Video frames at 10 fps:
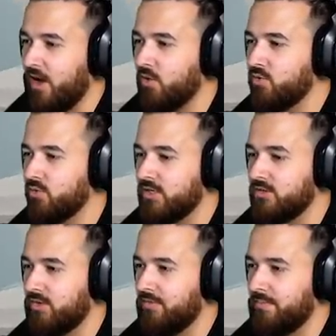Oh, cool. I
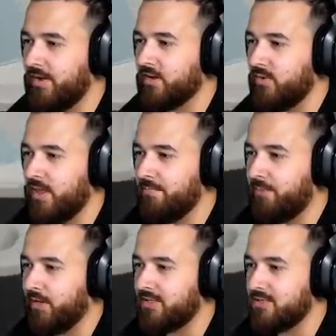still have the bug where the
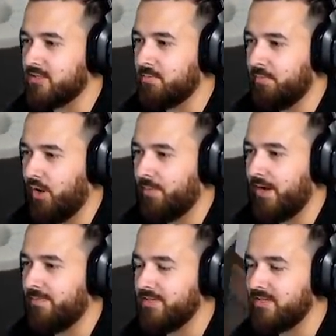butts just pop up